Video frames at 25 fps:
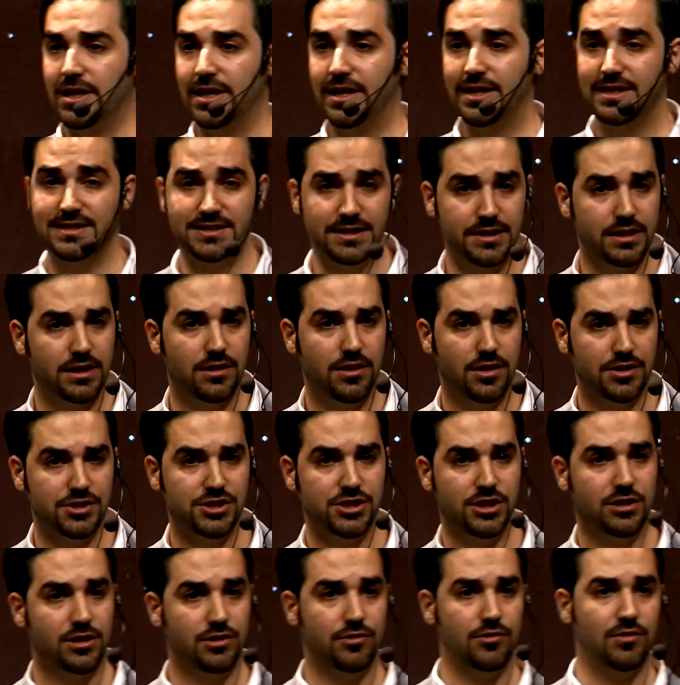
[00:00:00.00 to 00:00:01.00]
Isn't it
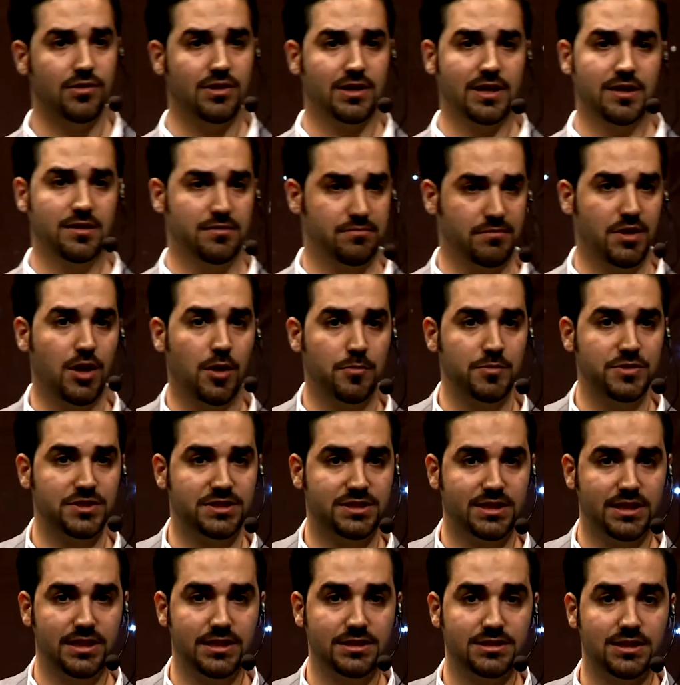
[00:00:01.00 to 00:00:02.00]
logical and common
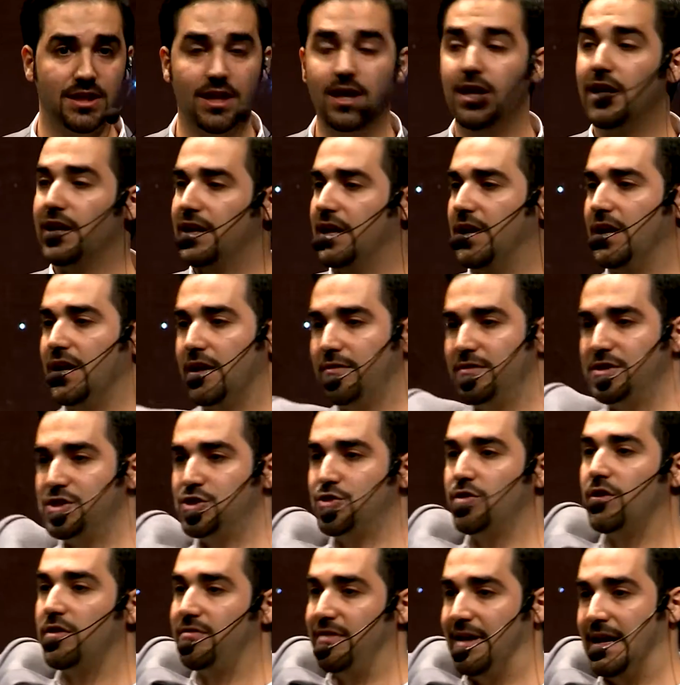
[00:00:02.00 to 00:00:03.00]
sense? Can I have a show
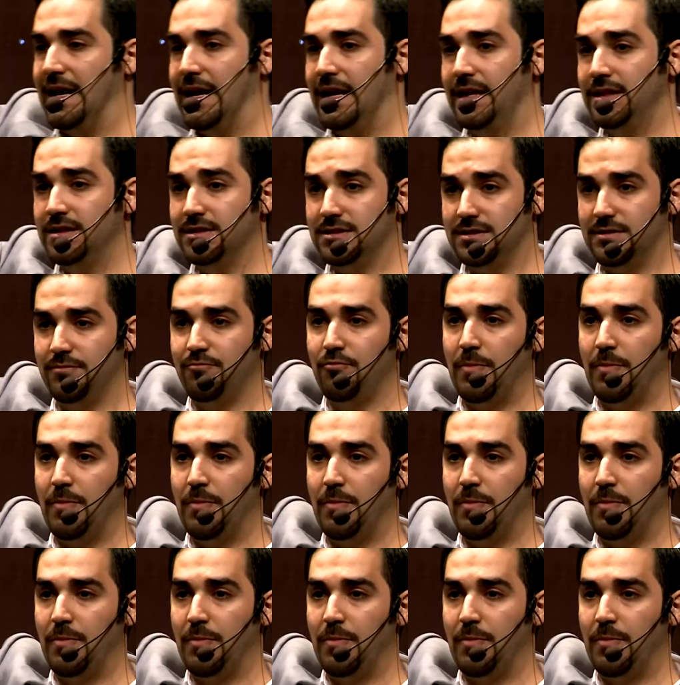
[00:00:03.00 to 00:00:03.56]
of hands?